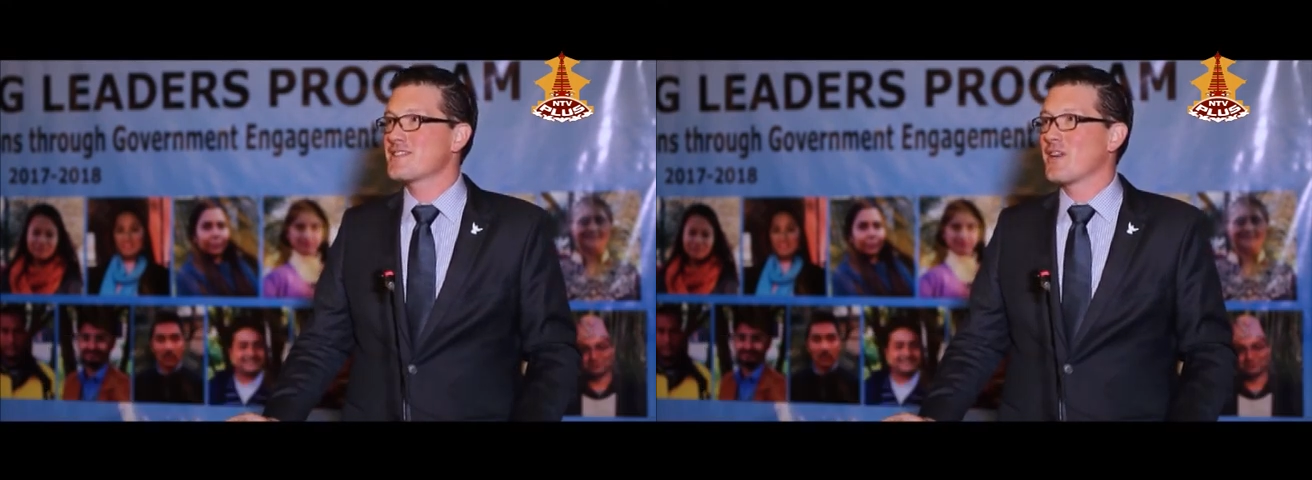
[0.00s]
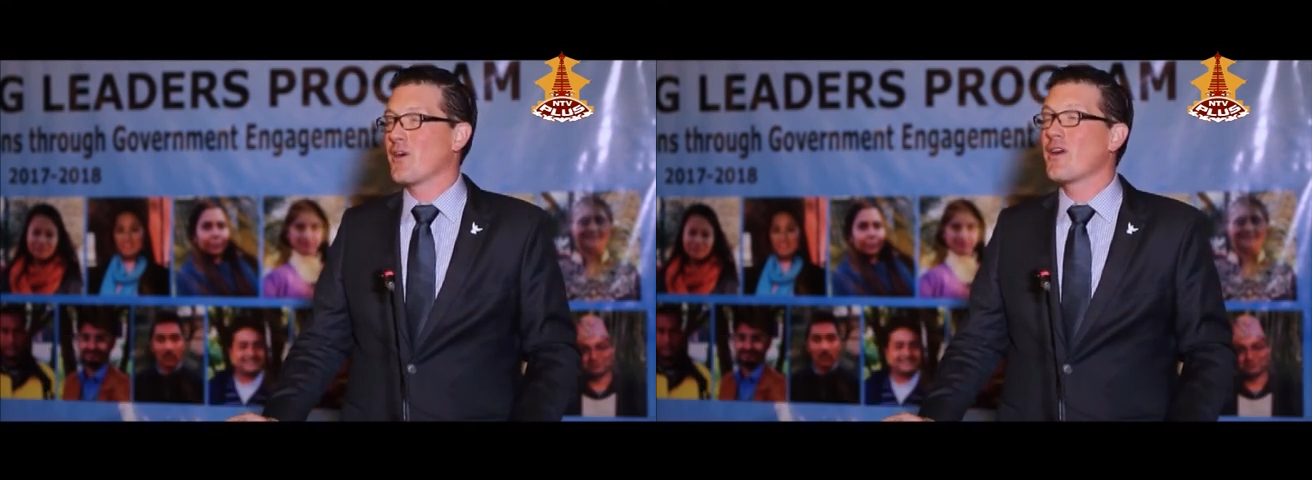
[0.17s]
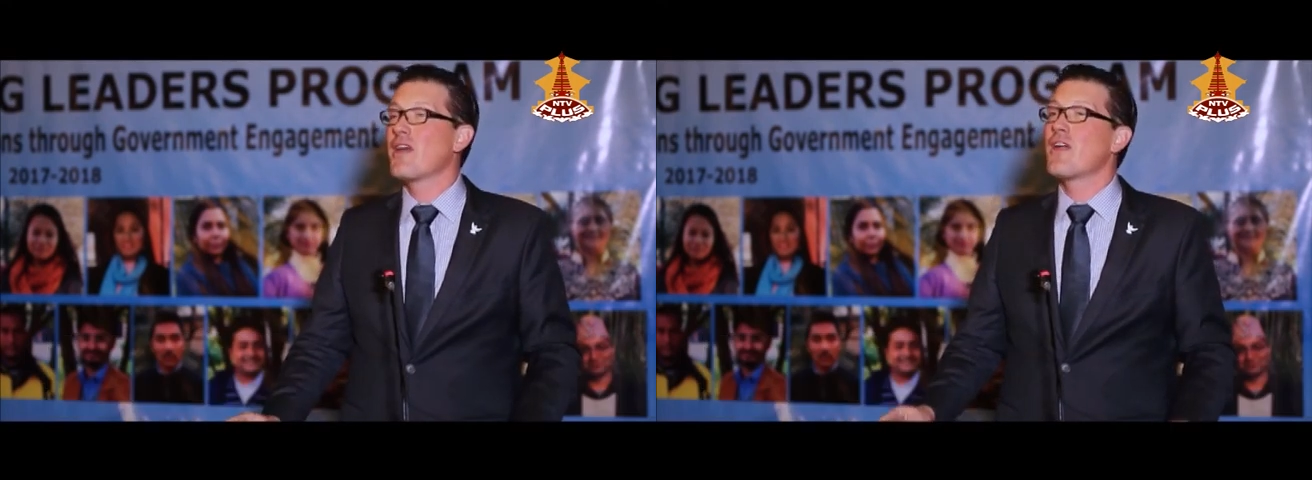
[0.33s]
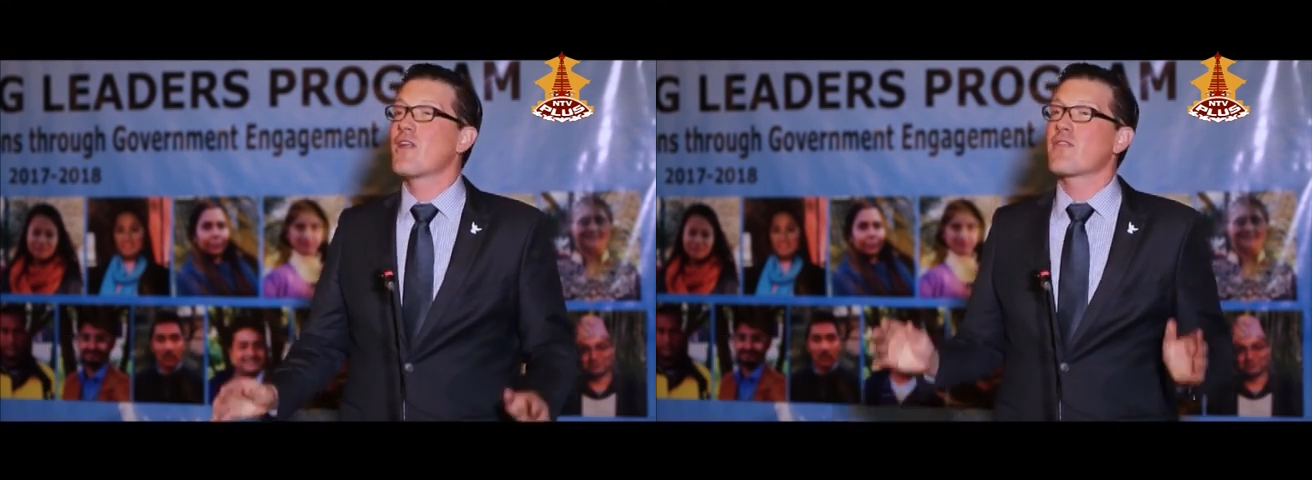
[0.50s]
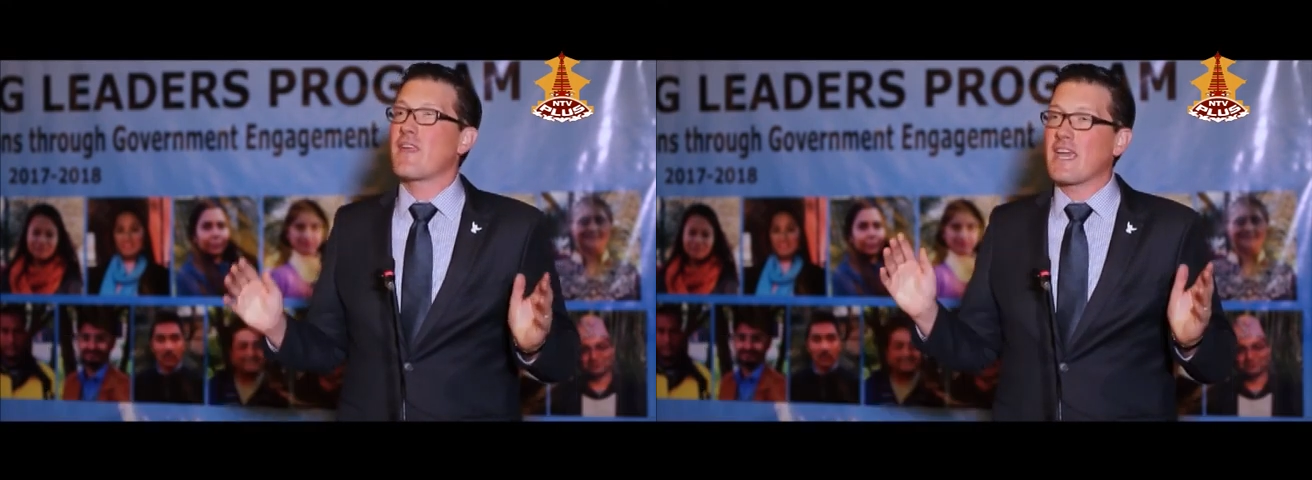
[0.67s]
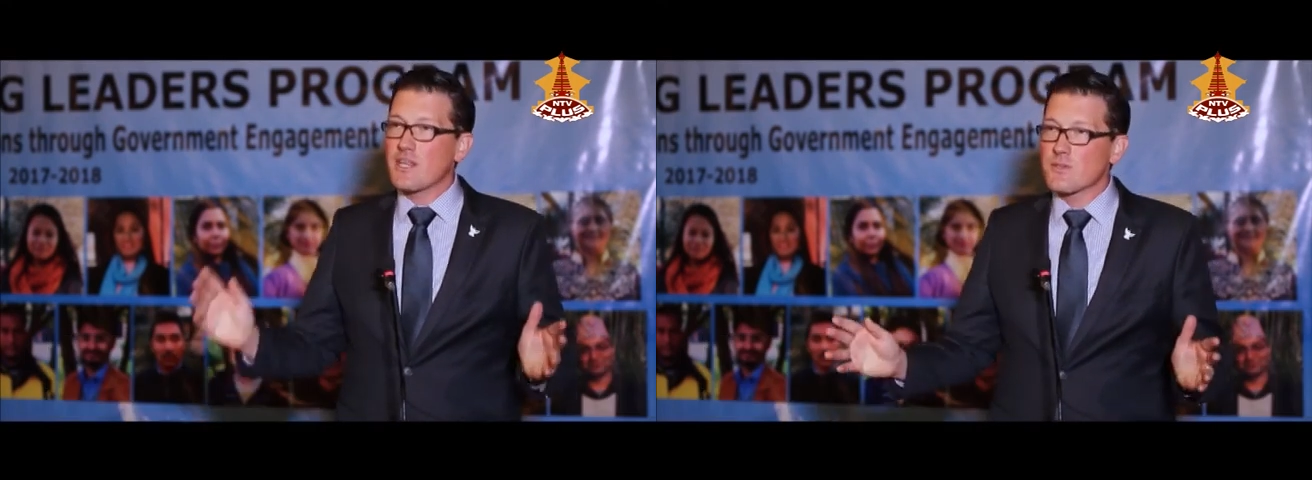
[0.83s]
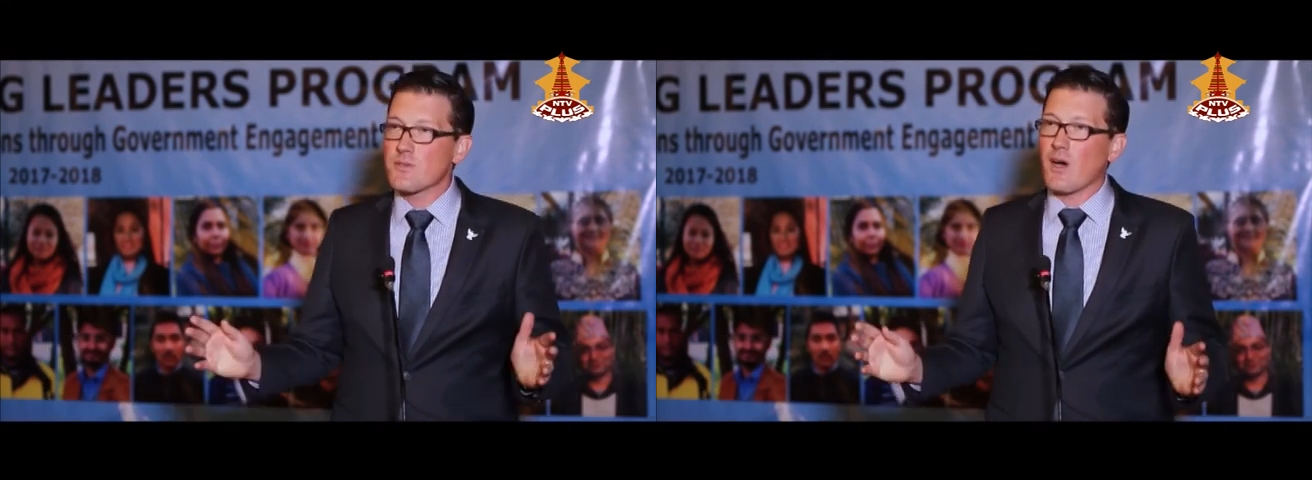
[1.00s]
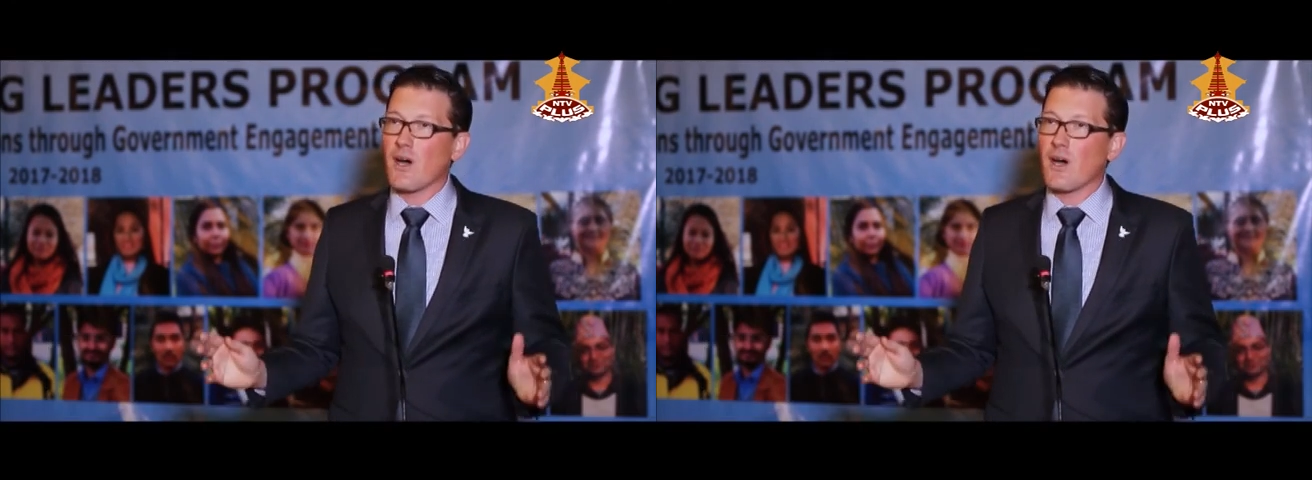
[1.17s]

So thank you to